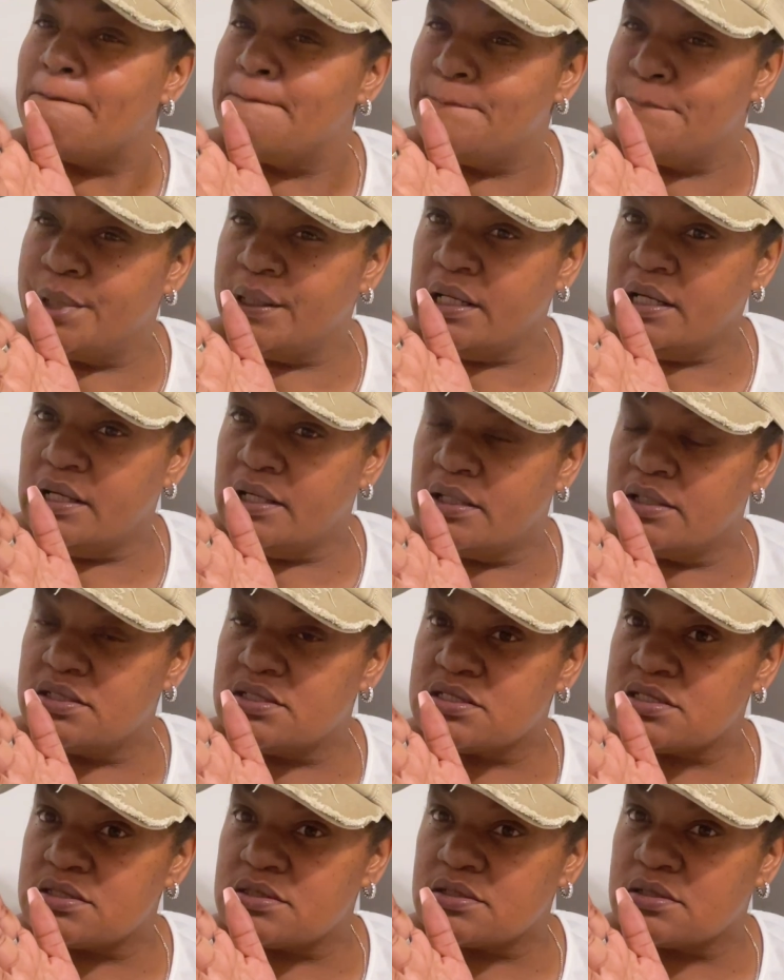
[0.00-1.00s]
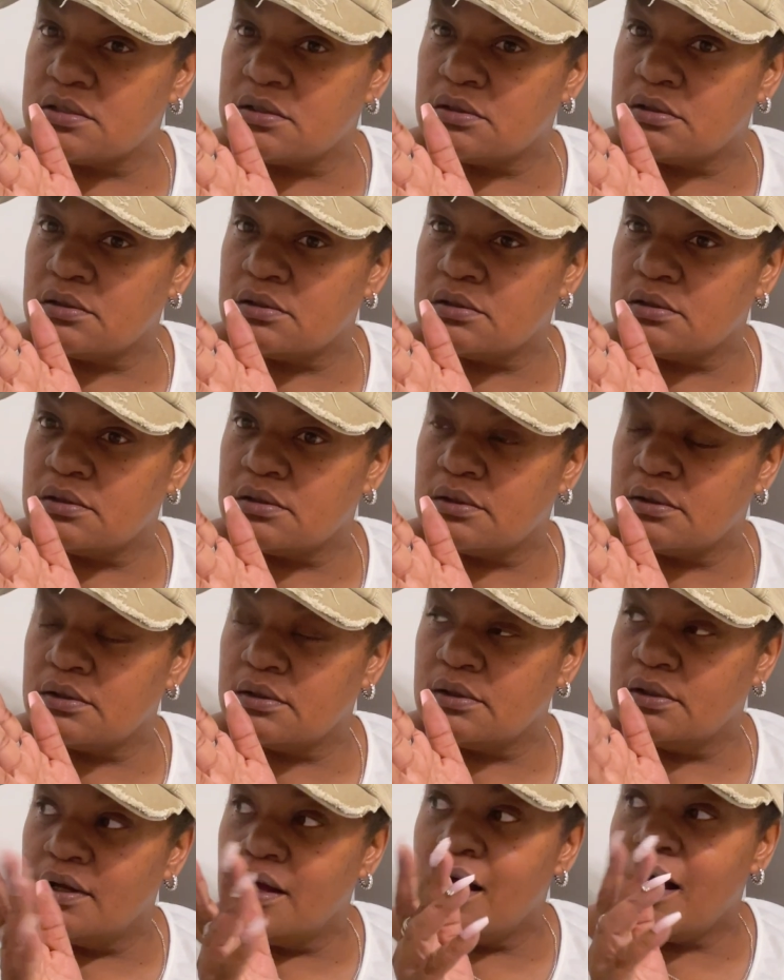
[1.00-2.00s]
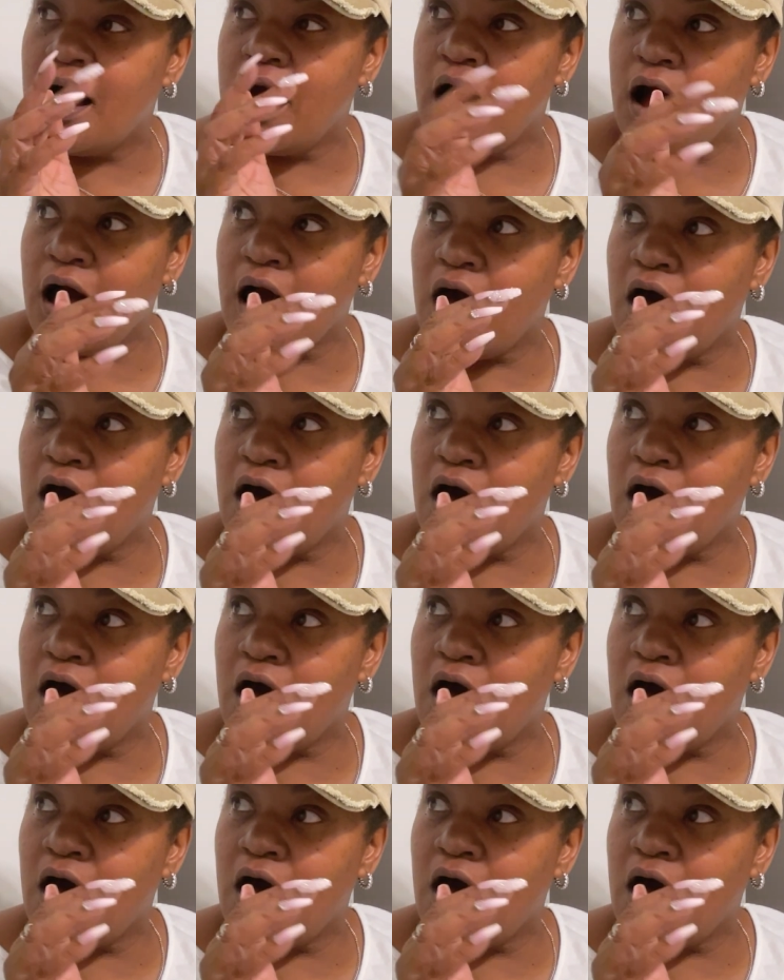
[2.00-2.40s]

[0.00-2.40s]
But I